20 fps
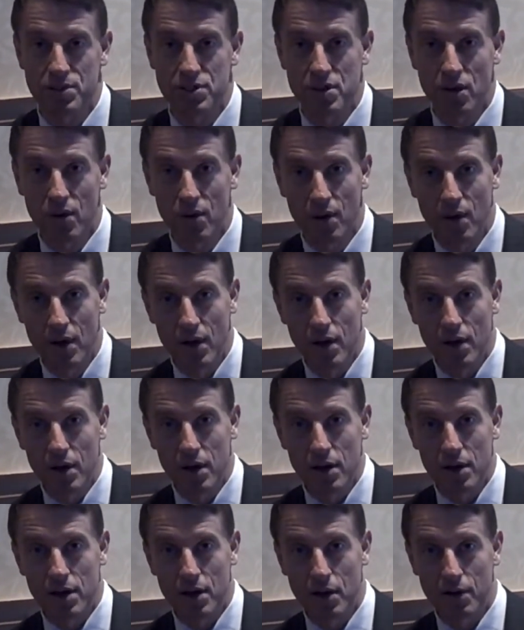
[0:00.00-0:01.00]
So,
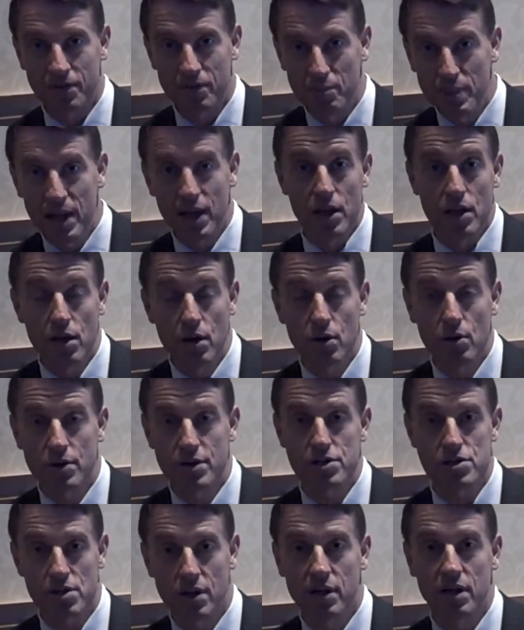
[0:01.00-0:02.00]
you know, from me to you,
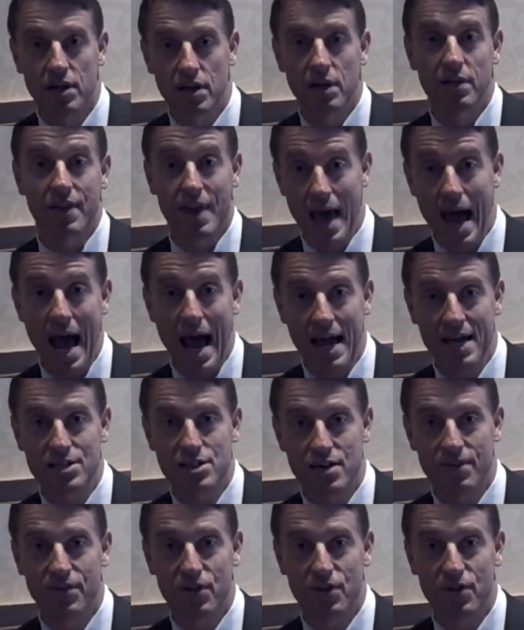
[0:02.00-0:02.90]
just looking you in the eyes,